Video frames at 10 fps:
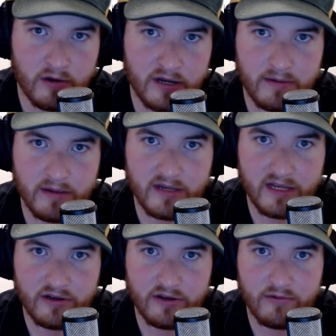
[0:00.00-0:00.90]
to be able to get
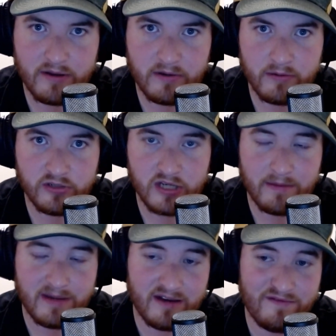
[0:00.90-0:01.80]
a good, reputable job,
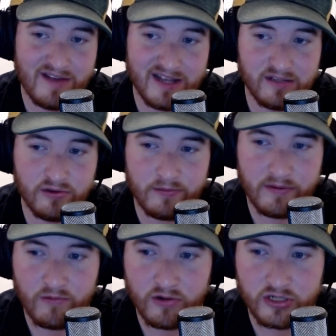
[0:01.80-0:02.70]
and in fact, a little bit
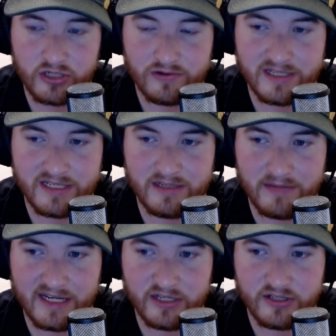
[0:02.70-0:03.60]
more strict in
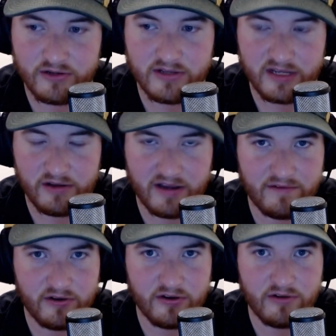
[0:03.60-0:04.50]
making sure that you have
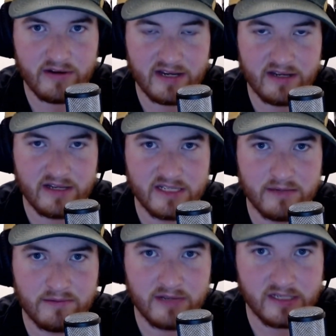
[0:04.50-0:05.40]
your degree, is in a
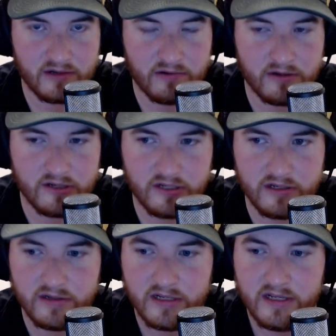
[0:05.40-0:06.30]
place like Russia.
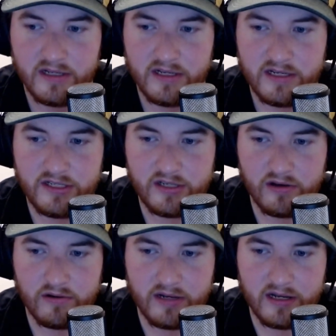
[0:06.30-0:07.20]

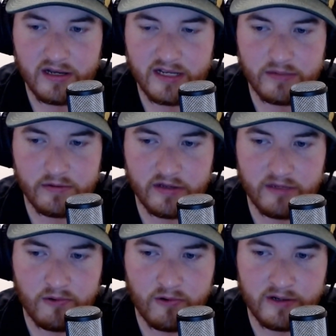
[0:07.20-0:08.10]
So it's really
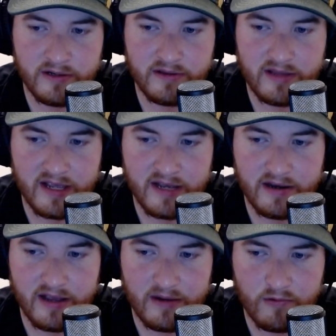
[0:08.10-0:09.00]
important that
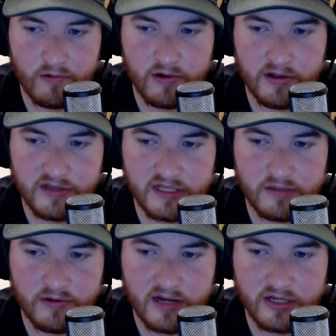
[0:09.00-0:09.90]
I work on this
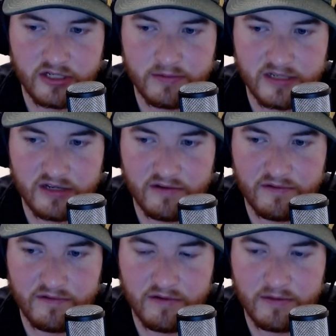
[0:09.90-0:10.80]
for not just myself,
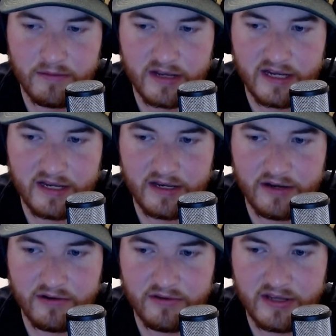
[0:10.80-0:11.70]
but, you
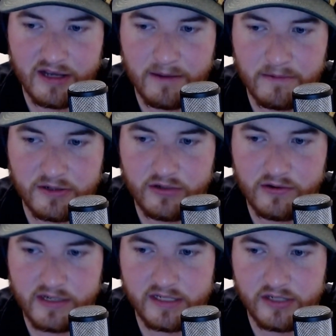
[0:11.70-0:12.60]
know, the
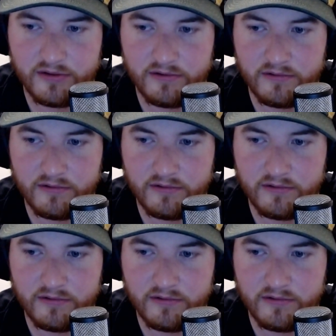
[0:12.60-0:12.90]
opportunity to